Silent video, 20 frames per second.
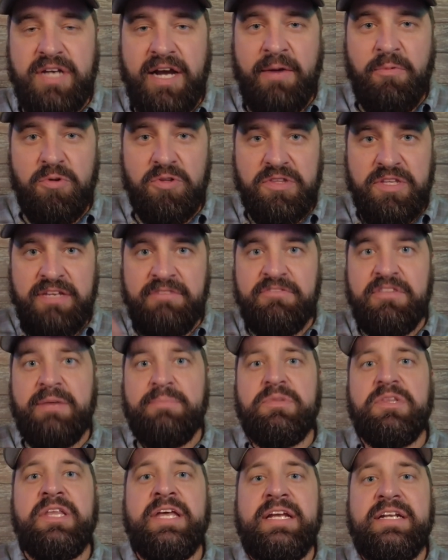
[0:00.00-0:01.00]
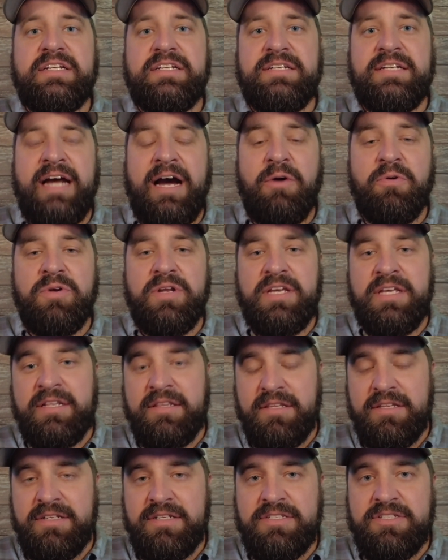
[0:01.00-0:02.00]
I will leave them linked down
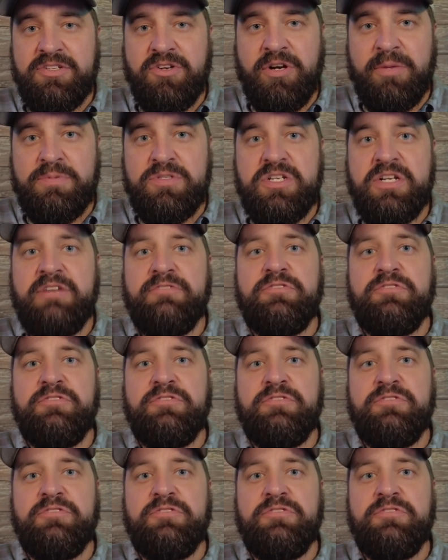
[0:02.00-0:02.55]
in the description.